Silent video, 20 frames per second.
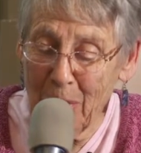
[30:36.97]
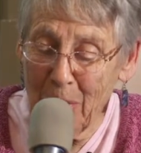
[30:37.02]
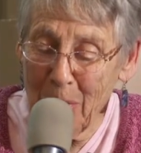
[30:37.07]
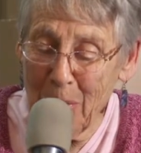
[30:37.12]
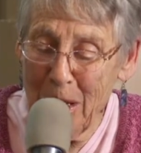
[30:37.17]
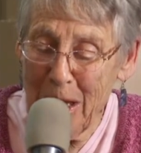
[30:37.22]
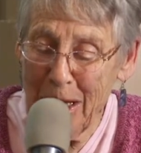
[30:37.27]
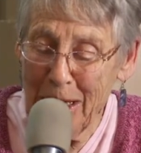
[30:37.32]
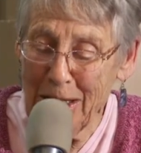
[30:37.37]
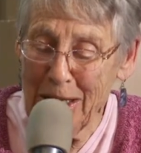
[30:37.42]

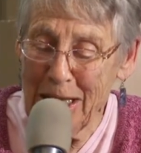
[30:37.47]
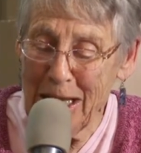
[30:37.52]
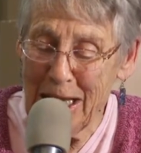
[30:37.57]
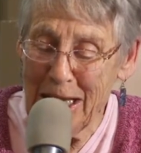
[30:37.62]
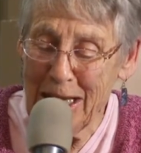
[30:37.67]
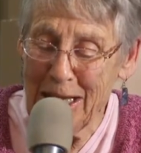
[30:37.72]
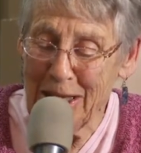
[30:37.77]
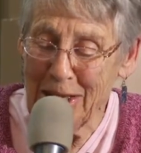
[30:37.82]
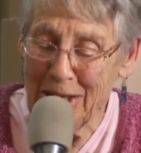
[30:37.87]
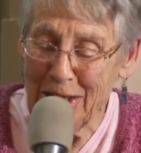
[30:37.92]
We
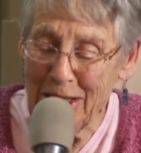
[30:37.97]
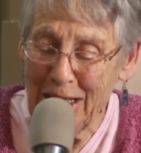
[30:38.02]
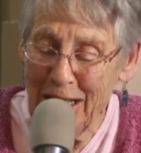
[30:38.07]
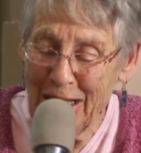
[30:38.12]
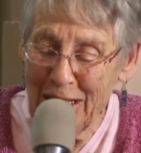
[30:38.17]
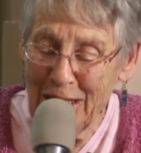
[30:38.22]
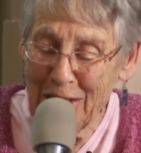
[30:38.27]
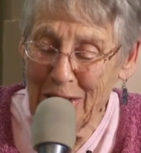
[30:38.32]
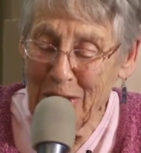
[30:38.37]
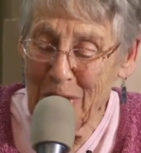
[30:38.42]
teased
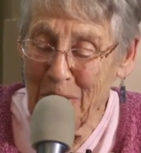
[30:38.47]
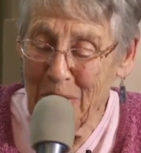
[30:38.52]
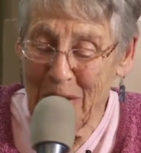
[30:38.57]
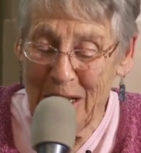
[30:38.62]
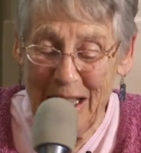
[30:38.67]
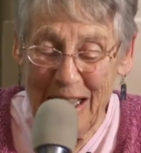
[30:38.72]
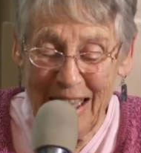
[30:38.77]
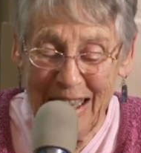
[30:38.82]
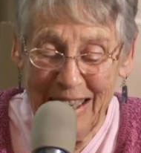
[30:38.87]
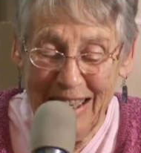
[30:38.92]

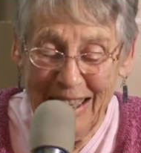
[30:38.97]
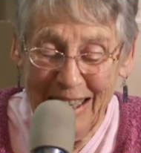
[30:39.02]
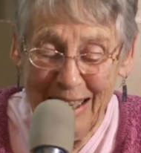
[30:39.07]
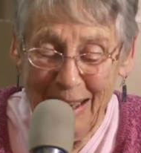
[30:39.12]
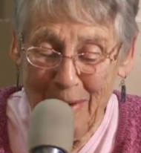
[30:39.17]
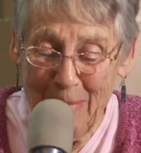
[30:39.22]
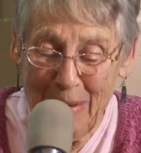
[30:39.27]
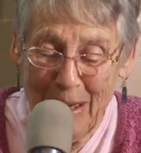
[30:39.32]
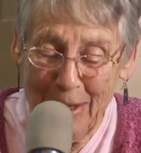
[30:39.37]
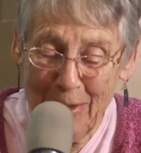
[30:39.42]
Joanne
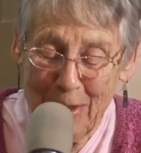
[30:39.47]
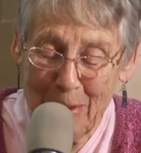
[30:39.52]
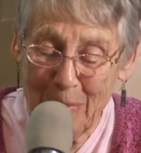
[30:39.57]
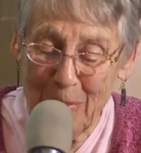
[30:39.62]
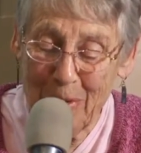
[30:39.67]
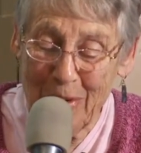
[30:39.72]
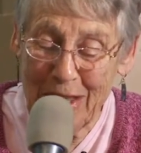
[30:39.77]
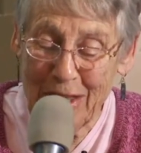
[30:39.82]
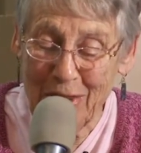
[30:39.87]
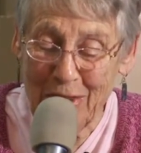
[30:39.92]
about the
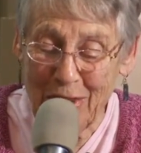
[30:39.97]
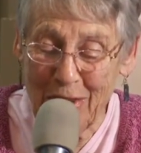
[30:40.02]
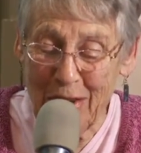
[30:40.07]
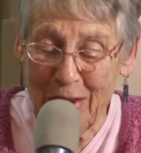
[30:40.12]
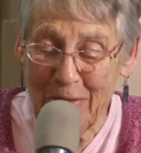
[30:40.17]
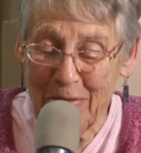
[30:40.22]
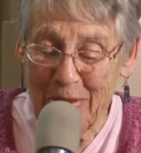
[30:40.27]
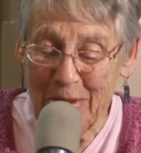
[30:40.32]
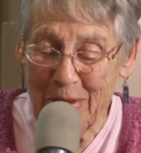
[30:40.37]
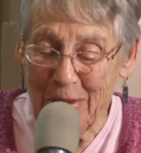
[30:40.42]
morning
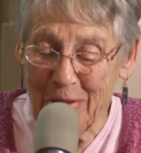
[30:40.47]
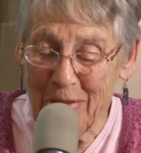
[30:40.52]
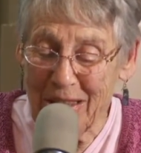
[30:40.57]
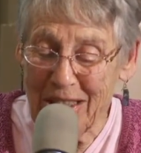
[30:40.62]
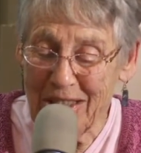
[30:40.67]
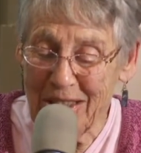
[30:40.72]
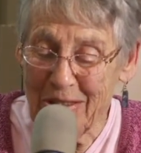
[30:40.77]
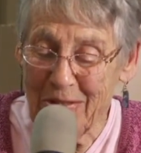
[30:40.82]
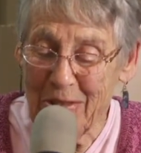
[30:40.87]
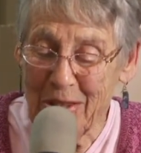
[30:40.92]
star for the
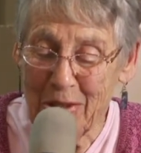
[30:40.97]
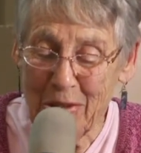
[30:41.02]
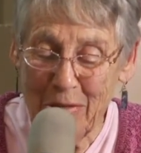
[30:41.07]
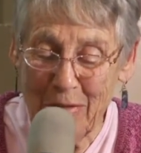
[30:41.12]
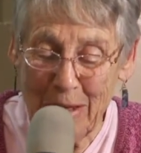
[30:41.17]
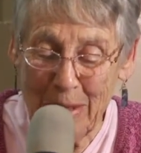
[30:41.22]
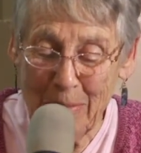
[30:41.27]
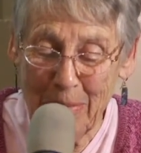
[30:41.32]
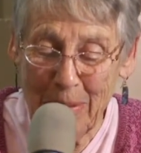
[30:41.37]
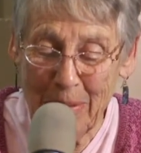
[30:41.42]
rest of the
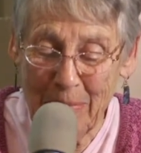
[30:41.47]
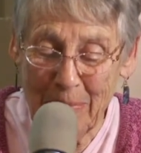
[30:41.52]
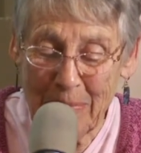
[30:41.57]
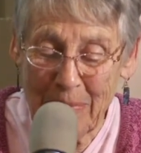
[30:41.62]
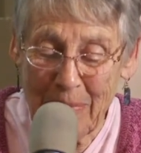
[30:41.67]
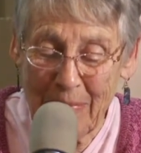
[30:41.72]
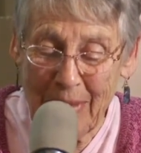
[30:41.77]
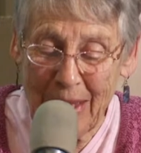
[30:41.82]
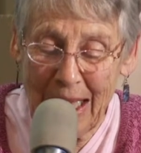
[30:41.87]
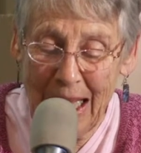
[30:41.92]
trip.
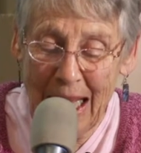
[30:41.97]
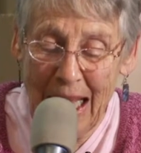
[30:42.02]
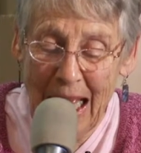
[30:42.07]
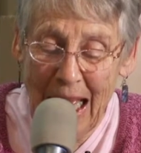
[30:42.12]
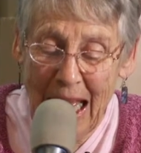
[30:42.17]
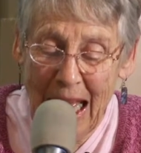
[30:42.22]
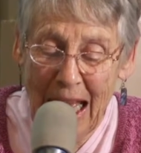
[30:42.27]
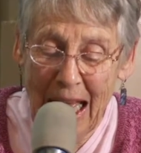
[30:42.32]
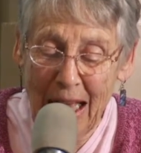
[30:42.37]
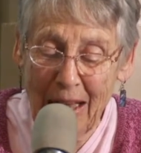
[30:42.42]

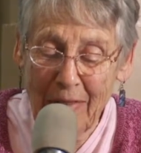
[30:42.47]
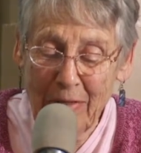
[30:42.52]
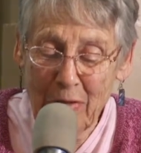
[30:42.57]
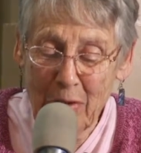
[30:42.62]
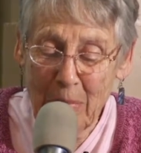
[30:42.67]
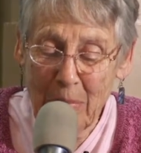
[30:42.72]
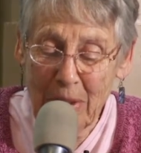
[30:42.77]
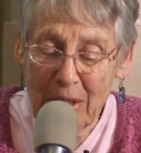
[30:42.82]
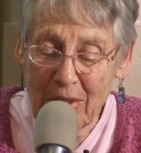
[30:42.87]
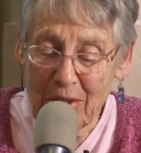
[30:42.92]

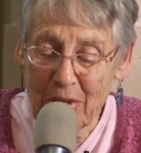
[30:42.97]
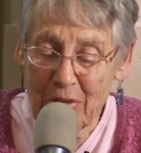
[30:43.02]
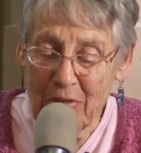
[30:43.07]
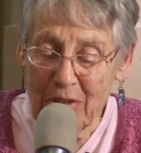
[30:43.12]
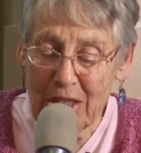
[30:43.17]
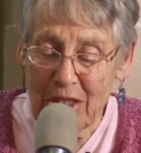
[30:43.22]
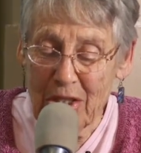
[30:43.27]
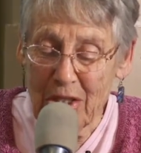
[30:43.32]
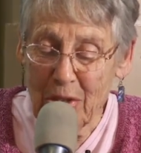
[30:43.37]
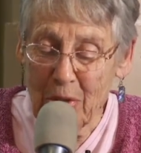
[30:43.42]
After Bill's
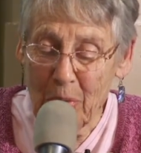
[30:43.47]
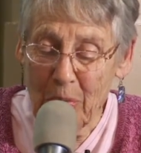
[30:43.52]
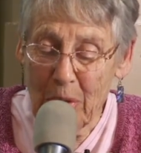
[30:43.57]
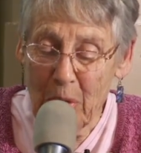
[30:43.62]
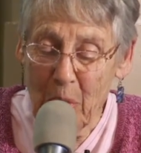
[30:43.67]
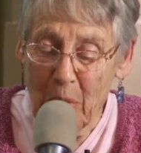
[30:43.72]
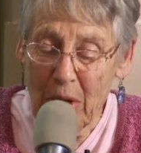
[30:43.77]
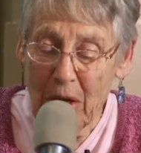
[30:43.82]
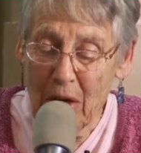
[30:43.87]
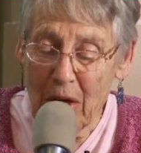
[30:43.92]
visit,
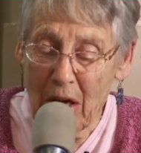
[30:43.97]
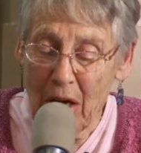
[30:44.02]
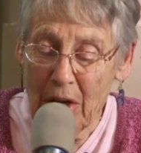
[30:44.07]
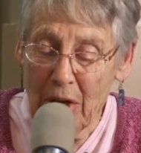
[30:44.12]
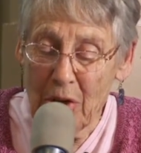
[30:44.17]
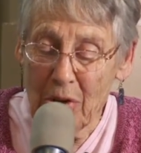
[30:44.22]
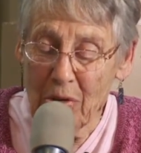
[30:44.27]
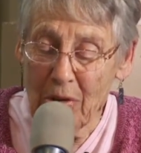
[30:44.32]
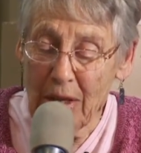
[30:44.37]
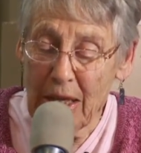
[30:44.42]
we went
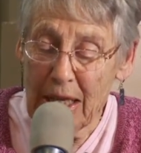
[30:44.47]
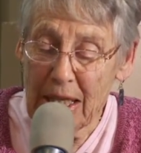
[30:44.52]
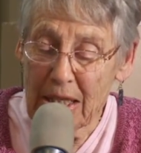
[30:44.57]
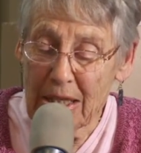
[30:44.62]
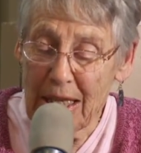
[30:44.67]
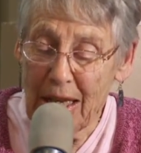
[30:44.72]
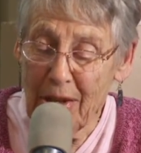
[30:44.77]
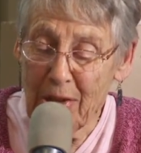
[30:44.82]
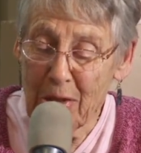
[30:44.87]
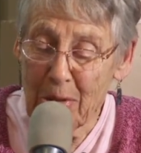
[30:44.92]
on to Lake
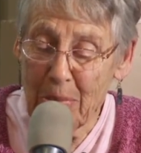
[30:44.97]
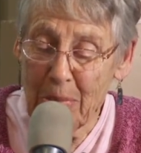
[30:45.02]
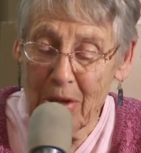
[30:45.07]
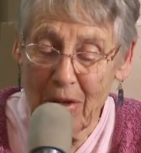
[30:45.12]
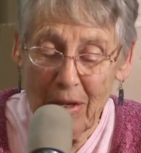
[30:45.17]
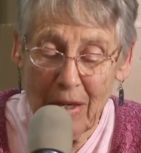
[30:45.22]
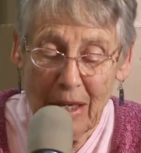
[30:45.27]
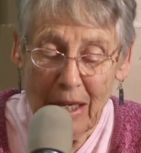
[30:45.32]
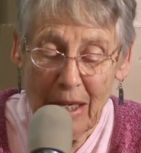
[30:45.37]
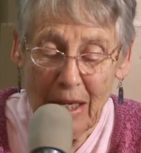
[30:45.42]
South
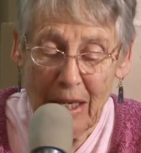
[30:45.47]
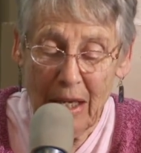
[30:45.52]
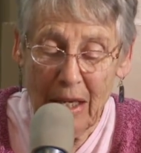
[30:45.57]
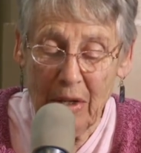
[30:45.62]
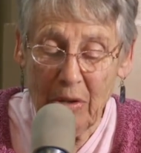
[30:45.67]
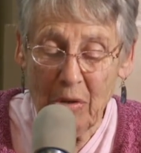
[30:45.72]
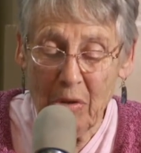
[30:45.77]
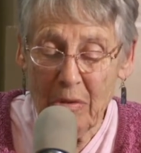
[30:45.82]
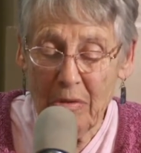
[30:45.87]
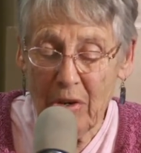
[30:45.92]
America
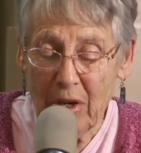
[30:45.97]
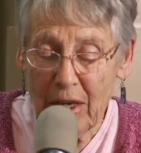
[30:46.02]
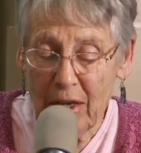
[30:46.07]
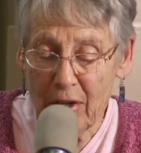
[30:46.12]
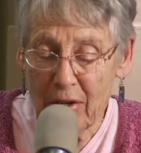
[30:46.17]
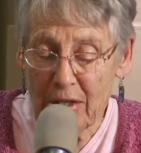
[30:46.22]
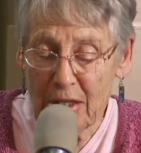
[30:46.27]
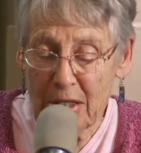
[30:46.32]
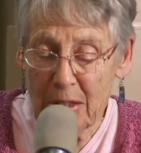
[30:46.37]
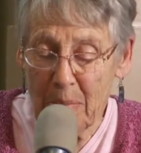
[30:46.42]
and over
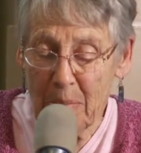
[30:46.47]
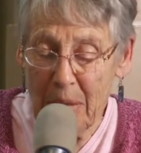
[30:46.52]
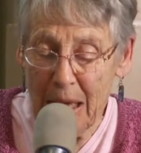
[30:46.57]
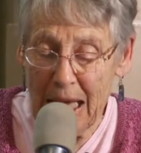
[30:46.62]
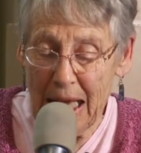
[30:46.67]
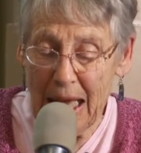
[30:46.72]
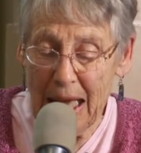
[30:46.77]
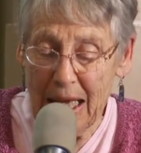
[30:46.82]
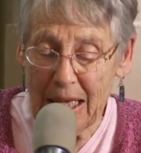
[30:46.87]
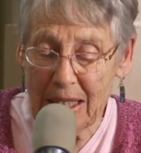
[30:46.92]
Harrison
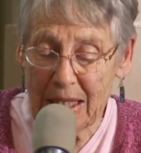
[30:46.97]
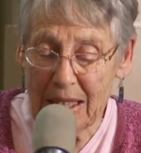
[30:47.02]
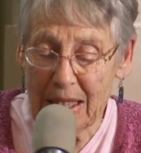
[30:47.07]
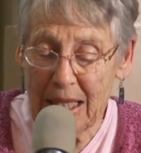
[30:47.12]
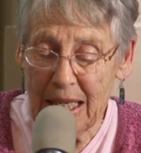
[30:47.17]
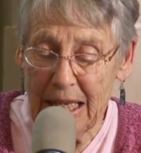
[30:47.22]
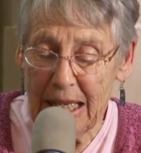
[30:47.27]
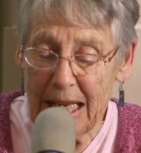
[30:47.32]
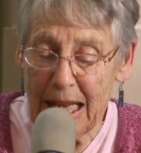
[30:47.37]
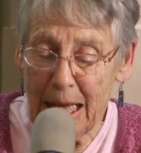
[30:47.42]
Pass,
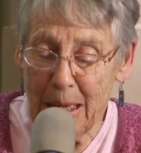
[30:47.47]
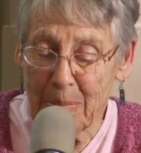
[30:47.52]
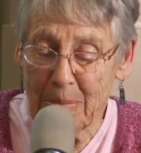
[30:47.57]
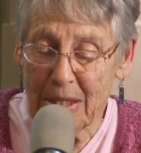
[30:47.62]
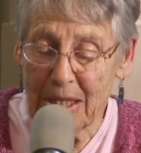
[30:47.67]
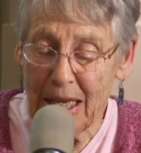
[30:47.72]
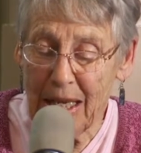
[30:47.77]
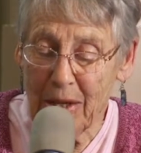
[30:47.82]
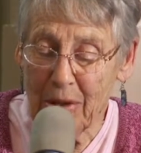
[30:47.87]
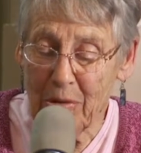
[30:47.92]
a
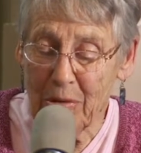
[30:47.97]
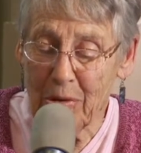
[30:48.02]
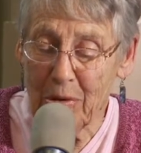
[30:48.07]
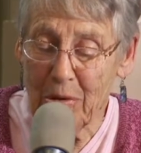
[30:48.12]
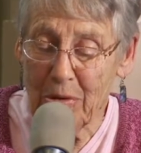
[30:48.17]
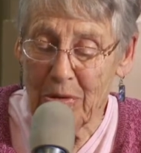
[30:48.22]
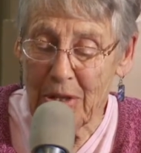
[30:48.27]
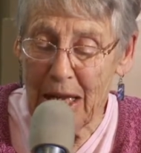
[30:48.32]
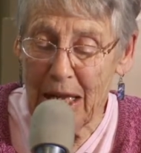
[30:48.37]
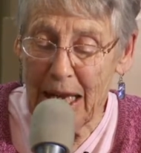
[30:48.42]
knapsack
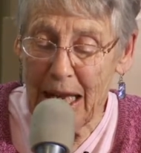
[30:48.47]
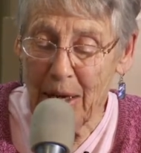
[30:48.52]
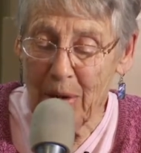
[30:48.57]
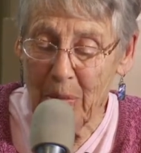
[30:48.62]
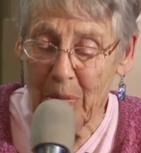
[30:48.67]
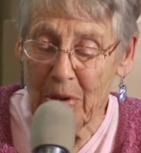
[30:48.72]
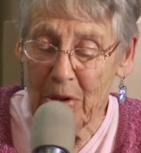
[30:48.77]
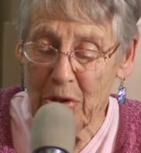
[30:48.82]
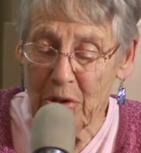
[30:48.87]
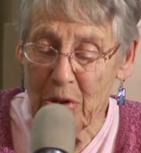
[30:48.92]
route that,
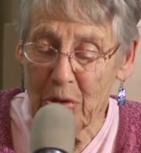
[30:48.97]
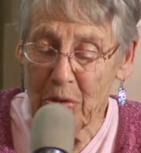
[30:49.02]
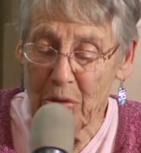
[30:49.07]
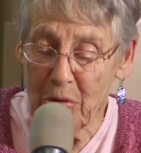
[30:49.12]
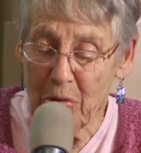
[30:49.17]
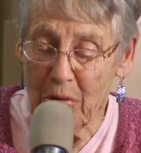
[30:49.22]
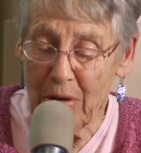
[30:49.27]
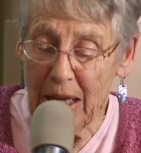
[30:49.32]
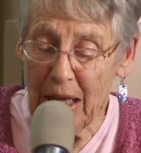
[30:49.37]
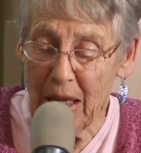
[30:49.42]
with no
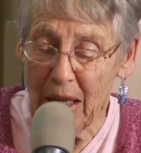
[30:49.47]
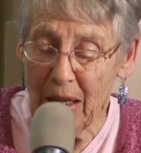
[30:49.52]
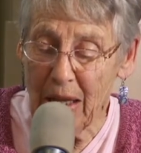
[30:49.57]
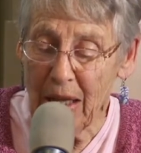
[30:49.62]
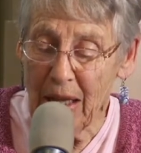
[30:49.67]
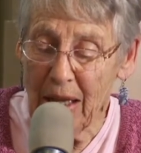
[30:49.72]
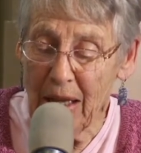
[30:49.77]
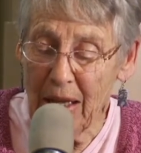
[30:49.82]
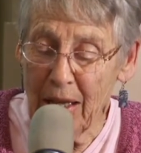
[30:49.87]
trail.